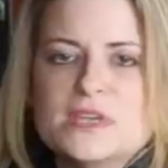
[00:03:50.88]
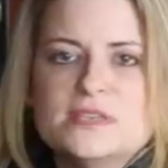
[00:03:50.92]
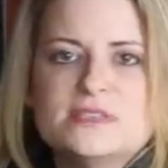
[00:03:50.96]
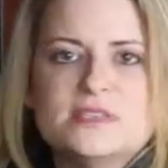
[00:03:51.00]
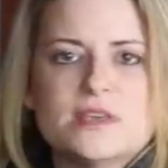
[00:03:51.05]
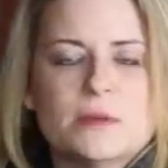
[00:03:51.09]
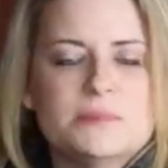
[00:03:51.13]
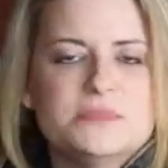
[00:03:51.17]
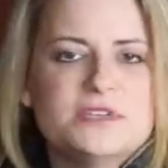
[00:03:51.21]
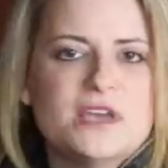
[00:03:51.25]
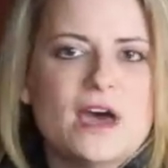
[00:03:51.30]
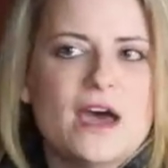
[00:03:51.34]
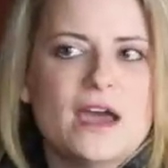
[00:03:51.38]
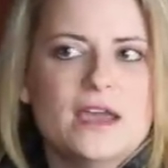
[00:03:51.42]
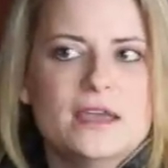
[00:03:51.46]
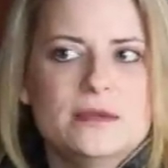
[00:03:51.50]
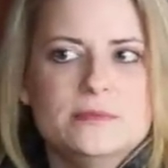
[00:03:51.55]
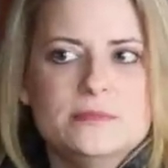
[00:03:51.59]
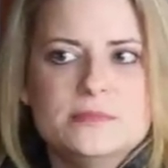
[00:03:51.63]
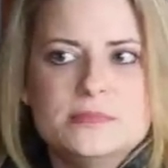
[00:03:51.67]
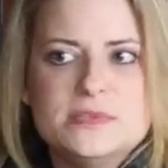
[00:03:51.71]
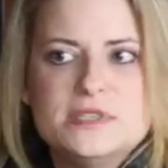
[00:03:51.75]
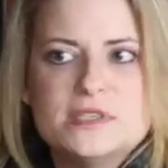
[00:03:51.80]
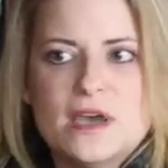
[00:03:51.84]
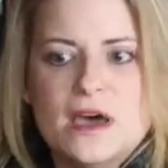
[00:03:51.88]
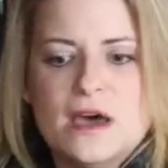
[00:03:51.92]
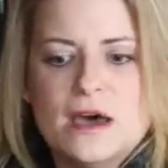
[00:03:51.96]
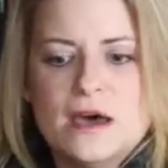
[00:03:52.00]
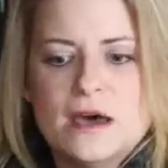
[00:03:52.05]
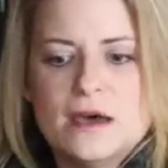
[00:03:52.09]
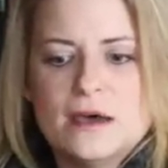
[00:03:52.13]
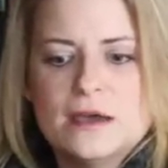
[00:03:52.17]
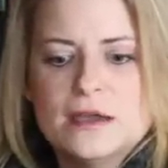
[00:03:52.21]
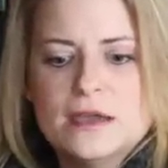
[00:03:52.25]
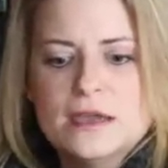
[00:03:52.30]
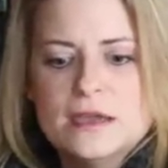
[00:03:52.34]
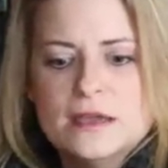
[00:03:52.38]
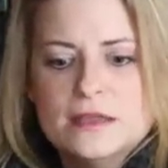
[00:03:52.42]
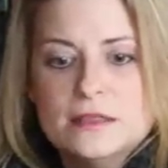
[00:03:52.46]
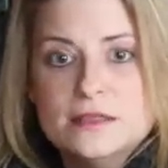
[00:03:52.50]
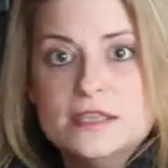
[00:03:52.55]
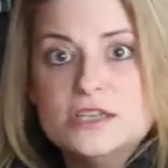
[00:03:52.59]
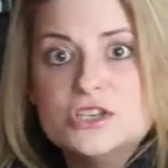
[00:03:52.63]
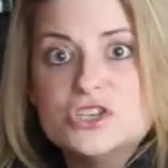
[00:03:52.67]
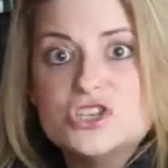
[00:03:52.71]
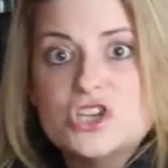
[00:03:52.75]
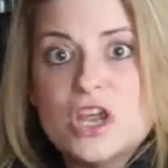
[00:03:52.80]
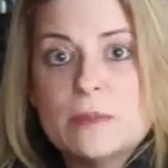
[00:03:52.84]
Sometimes
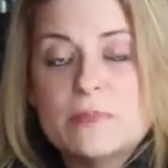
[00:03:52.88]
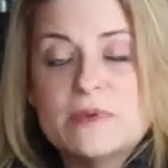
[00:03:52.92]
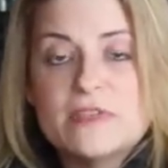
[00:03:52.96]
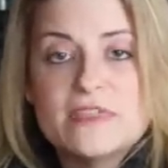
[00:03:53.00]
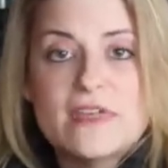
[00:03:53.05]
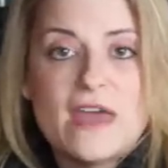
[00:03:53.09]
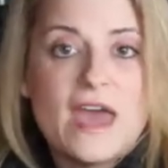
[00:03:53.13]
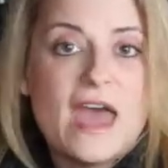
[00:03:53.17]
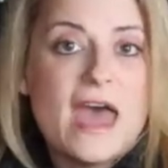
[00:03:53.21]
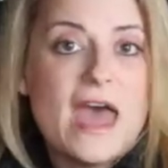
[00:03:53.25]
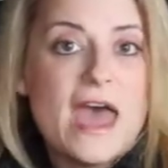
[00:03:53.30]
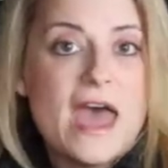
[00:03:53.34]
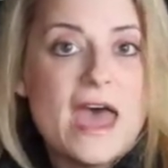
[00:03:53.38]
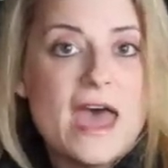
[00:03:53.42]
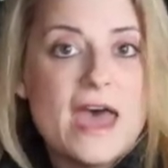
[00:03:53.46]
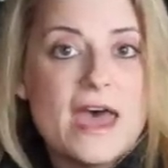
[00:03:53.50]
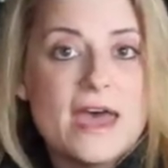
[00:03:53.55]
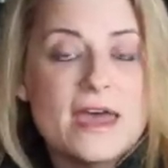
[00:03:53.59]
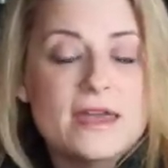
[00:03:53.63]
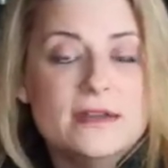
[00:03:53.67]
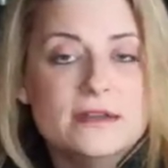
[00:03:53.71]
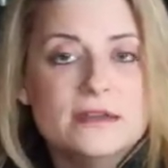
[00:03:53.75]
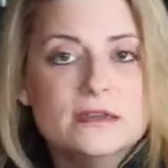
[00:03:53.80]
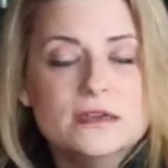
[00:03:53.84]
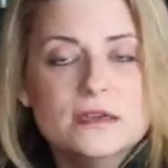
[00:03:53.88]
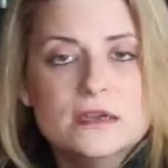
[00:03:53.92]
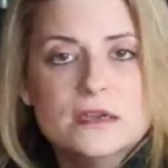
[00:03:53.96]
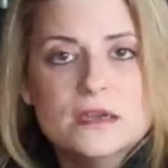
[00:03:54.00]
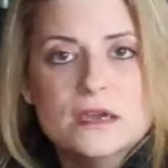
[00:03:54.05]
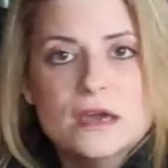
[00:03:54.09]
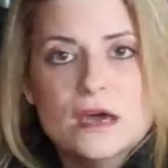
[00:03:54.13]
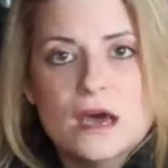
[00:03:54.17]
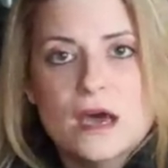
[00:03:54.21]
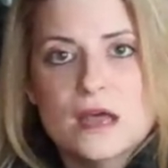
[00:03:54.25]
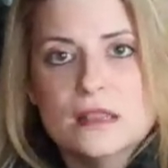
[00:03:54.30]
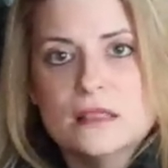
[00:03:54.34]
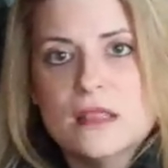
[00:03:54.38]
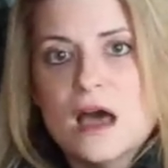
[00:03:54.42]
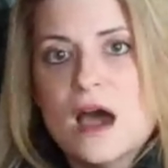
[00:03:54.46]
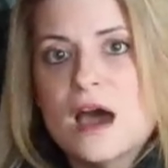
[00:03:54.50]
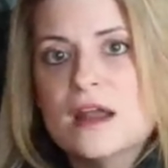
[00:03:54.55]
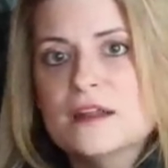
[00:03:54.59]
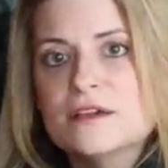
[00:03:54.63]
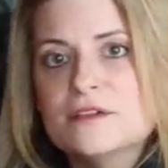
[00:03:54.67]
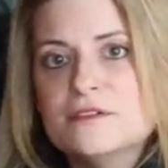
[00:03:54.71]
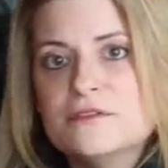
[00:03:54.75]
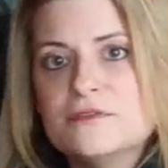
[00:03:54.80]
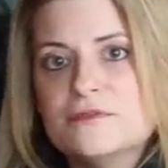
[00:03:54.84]
the shape of the head. A
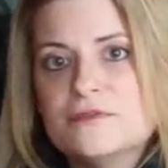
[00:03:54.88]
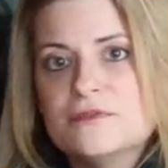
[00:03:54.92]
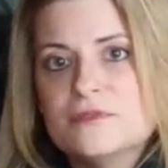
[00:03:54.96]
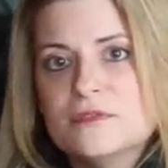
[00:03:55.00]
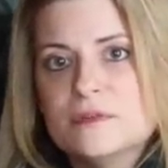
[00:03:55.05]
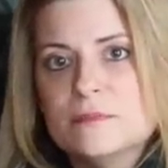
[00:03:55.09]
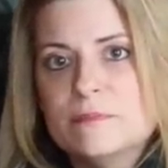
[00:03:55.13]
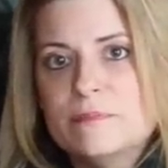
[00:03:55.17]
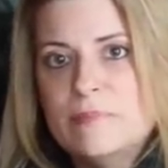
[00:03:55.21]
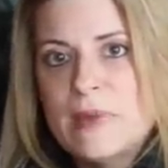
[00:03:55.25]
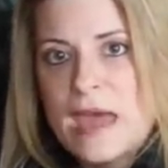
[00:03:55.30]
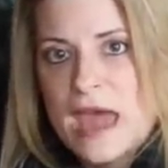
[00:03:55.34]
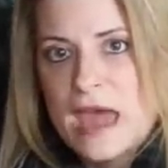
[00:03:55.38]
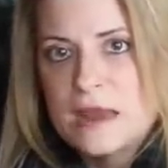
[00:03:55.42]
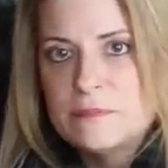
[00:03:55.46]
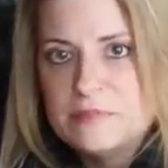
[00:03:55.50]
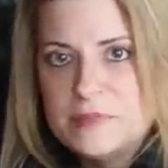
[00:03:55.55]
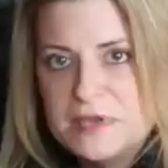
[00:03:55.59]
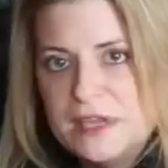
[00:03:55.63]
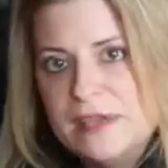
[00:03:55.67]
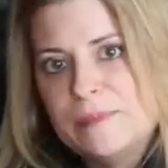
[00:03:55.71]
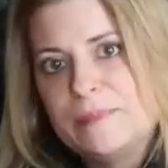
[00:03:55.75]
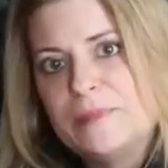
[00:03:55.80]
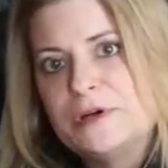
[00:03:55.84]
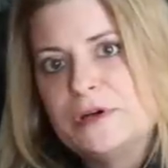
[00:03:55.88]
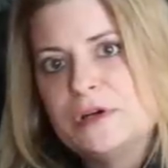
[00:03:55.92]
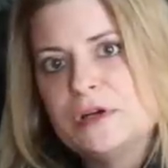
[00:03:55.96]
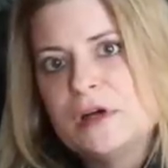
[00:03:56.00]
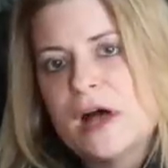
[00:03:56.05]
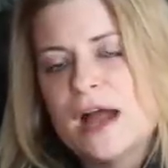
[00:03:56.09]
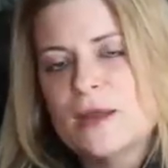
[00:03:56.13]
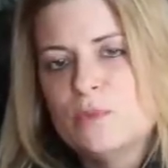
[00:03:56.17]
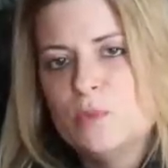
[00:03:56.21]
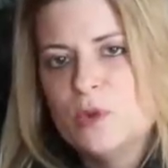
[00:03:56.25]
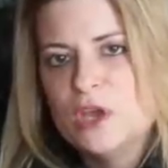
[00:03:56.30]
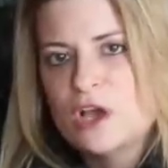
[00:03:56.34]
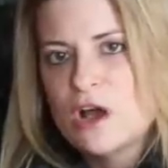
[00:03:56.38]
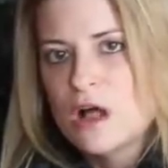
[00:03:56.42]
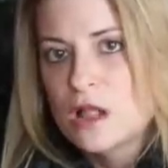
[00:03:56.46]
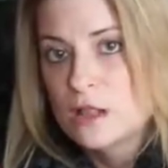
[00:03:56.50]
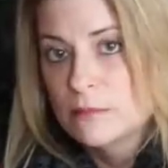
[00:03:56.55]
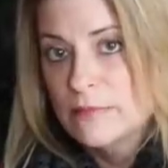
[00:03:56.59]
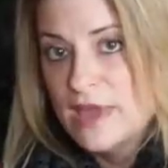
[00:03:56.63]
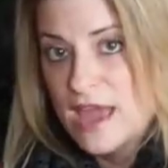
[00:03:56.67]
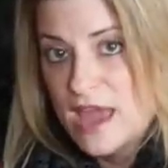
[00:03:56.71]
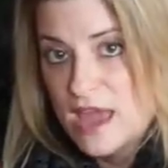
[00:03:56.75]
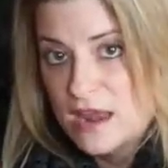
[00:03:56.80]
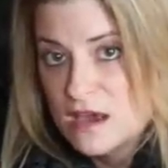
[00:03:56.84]
lot of pet people, we
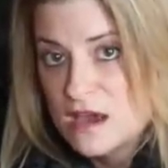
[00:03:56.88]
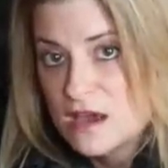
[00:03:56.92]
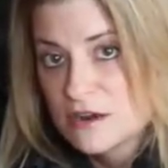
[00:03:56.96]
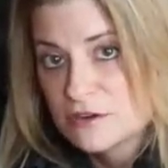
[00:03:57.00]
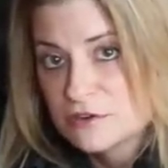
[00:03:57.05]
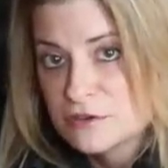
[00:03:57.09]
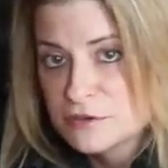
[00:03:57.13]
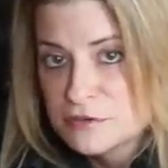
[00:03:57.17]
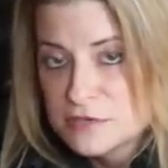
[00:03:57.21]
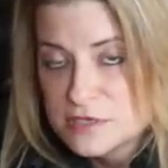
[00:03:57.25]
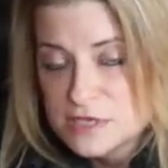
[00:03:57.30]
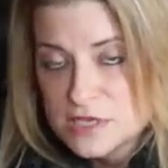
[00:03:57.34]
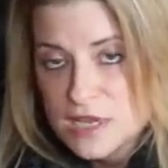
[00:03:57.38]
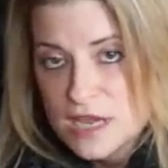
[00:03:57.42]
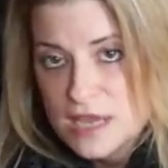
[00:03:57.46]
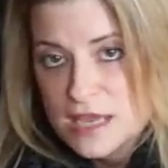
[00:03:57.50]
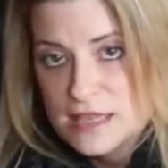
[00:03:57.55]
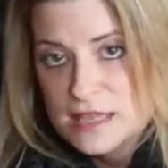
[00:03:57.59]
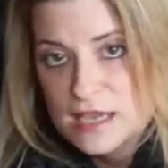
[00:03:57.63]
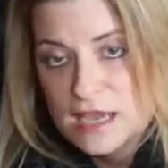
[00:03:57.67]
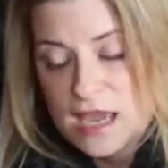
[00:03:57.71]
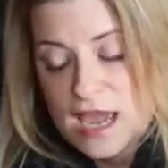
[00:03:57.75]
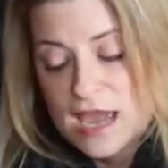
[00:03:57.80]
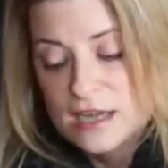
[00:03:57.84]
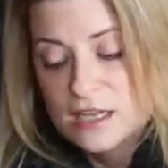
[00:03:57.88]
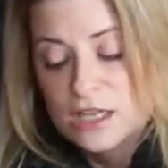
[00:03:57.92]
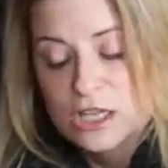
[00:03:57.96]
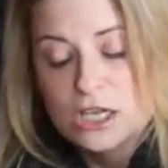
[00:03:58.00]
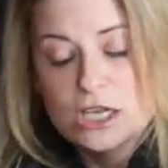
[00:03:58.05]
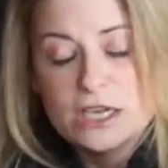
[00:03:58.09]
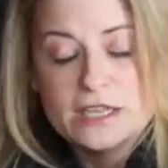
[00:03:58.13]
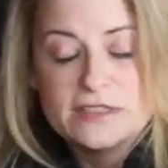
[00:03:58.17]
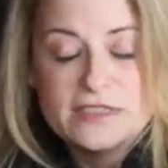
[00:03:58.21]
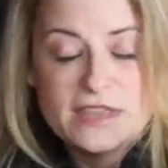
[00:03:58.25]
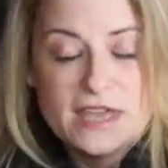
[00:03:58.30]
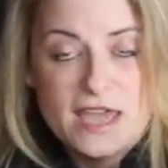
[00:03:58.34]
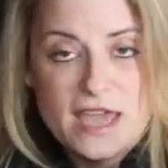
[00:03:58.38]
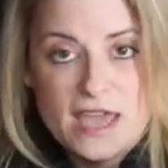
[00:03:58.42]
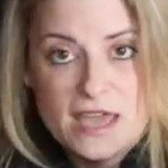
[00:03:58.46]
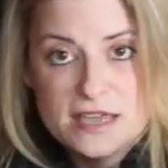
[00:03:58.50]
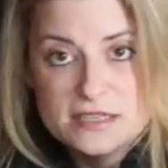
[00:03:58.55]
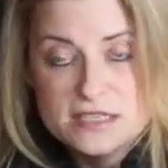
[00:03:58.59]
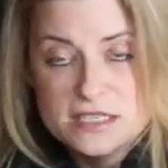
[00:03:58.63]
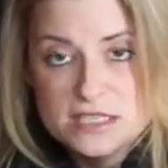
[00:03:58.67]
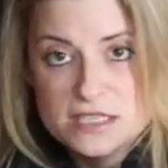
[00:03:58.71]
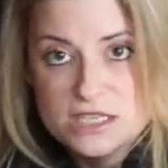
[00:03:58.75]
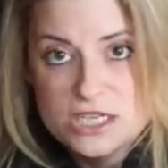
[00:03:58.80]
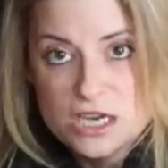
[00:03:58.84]
call them head hunters. They kind of look at the
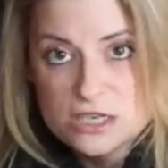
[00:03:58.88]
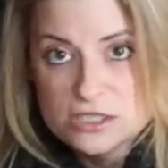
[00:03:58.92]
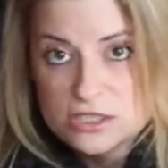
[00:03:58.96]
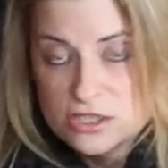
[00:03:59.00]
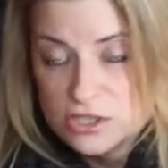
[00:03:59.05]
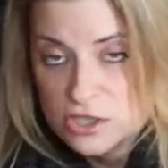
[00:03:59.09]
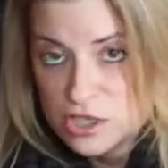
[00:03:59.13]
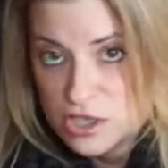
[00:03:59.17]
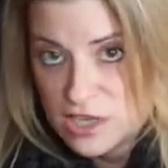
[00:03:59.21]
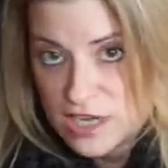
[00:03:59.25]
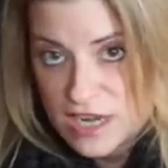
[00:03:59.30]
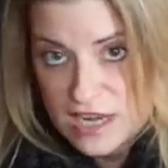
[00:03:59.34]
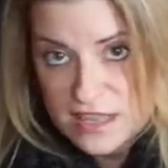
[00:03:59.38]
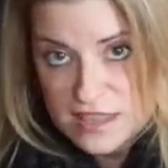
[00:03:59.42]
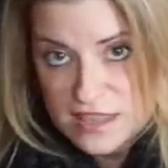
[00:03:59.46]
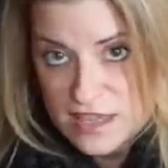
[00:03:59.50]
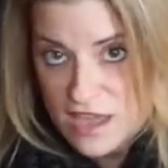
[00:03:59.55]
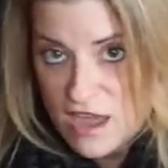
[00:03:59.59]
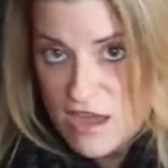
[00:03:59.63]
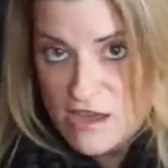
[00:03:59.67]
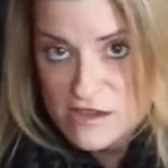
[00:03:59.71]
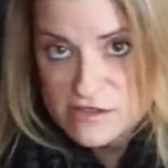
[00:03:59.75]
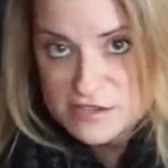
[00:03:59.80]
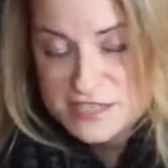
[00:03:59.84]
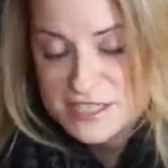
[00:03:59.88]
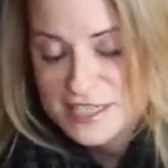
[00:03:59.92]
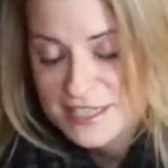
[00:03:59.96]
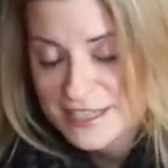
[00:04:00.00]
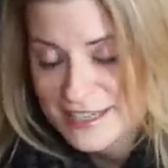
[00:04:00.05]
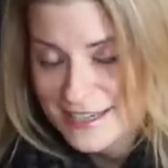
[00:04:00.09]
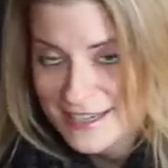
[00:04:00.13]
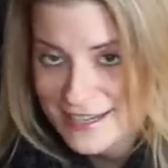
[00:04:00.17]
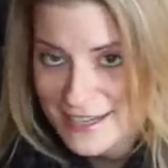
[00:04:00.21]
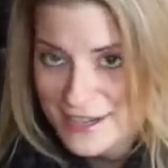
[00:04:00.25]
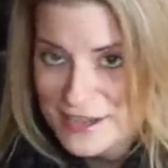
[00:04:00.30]
heads of the dogs and look at anything else,